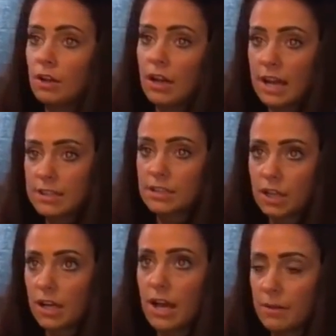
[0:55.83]
as like
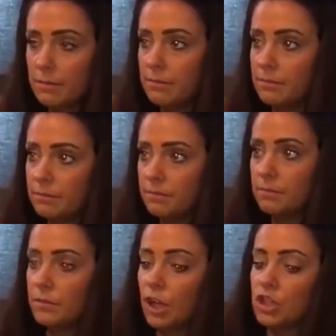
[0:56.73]
a
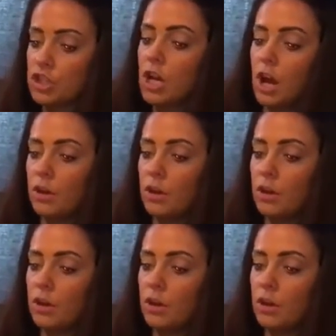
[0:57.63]
like a show.